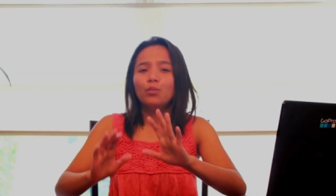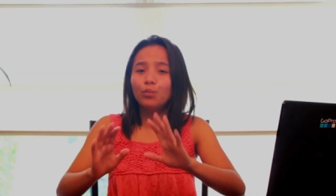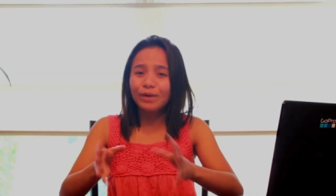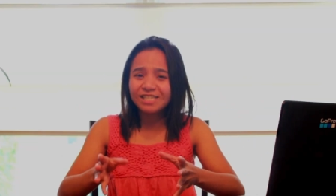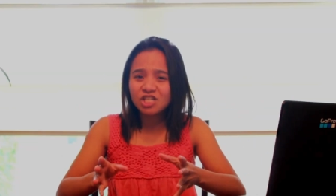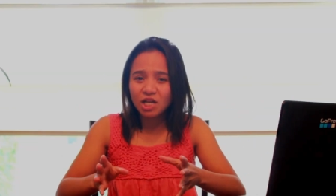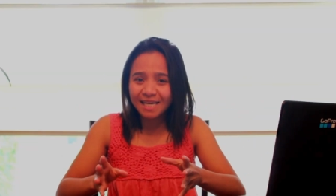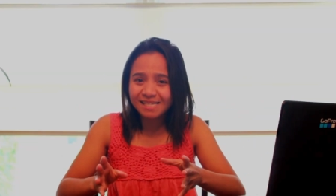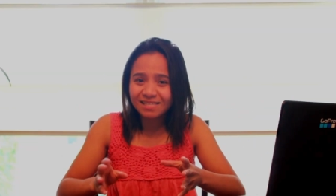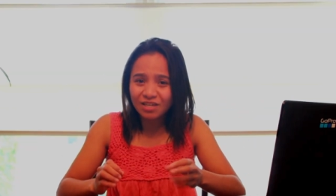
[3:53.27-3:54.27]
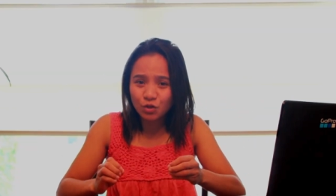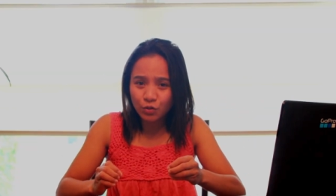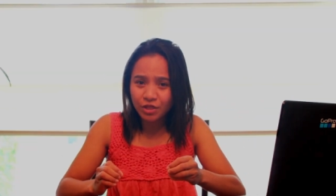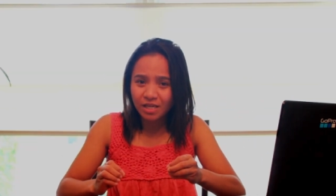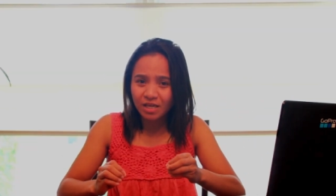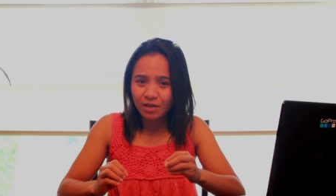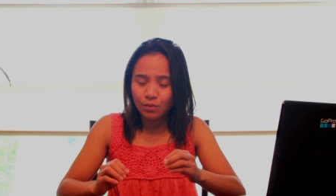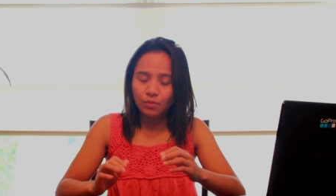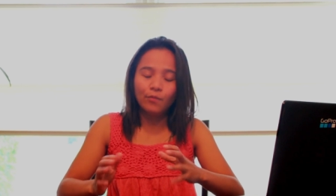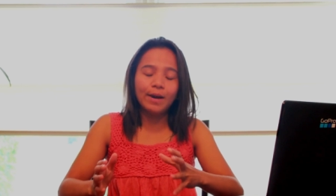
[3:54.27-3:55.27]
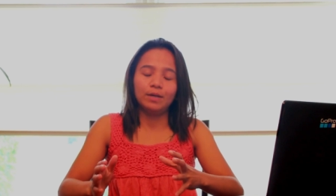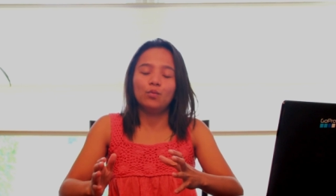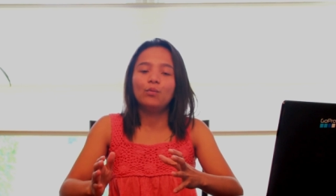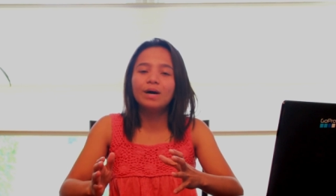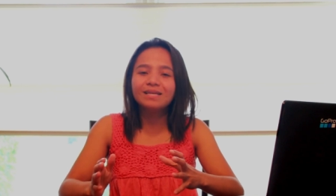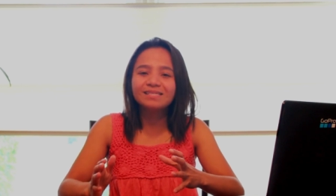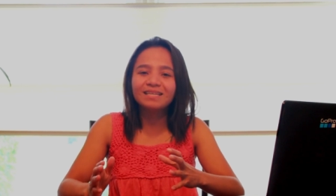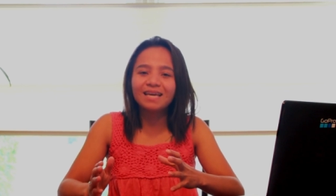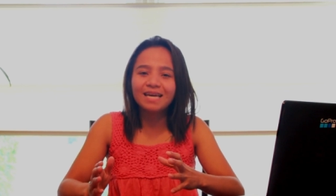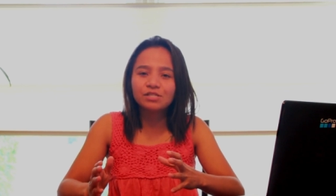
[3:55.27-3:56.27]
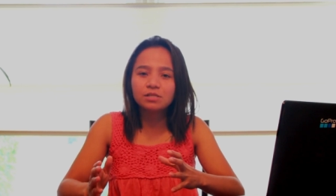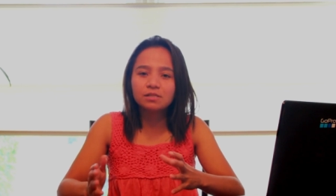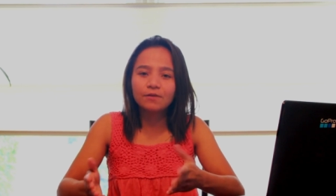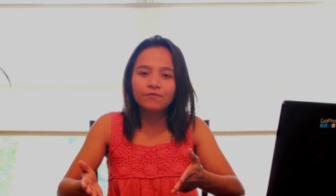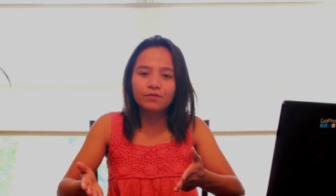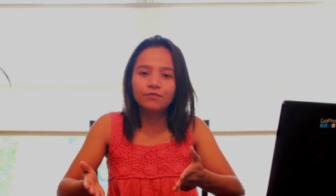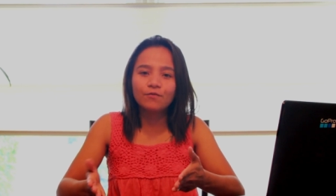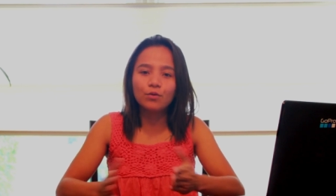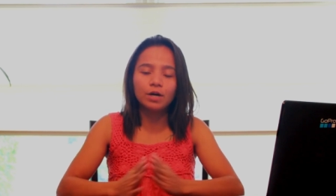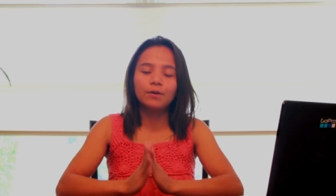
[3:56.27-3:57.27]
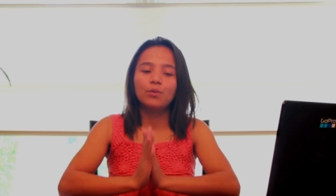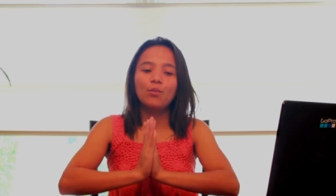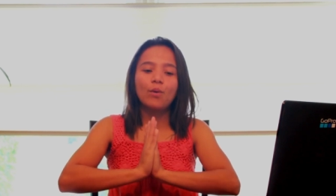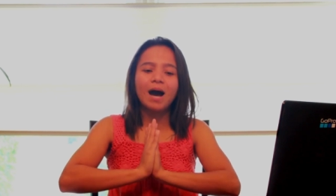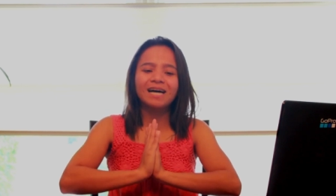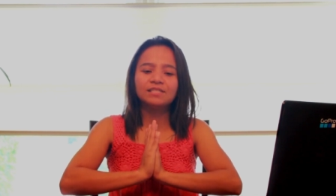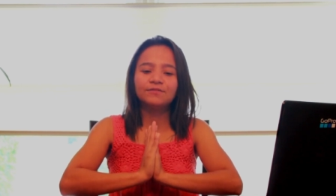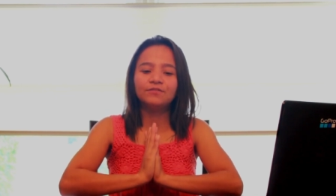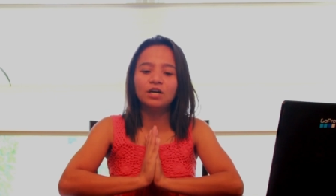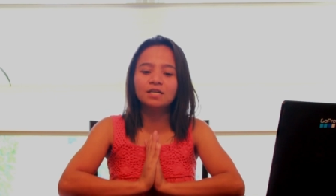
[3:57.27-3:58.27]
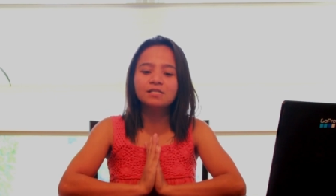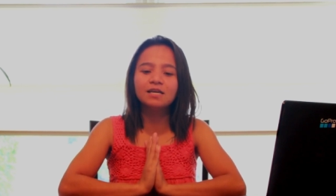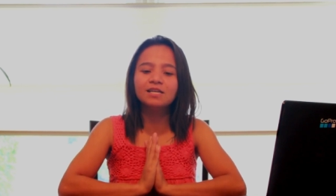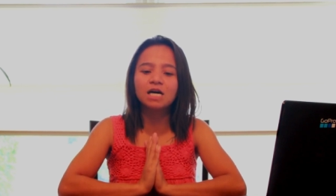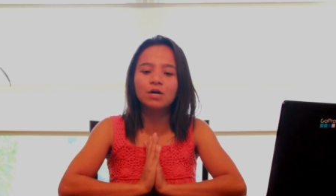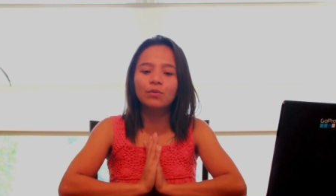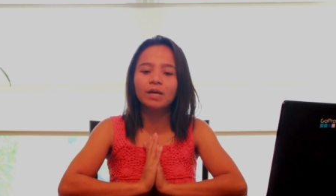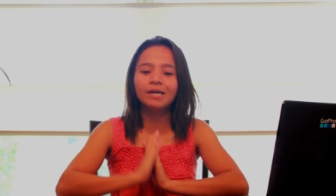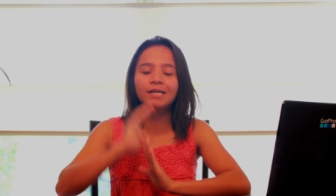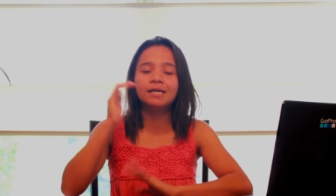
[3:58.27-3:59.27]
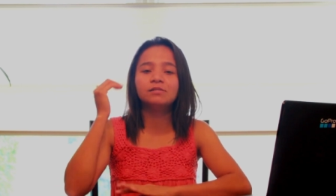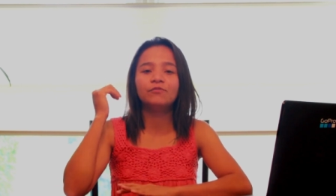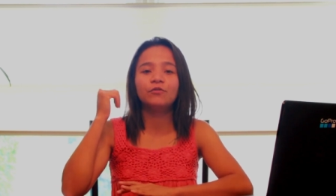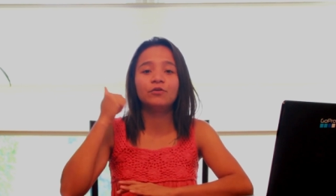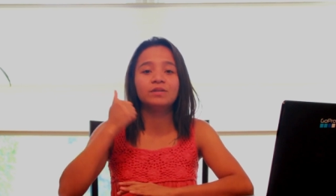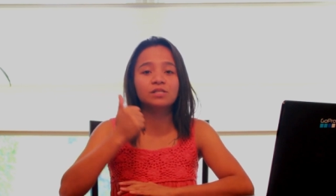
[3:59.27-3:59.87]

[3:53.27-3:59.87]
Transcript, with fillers: which is a good thing. Wait, what is that agency fee for? As far as I know, it is for the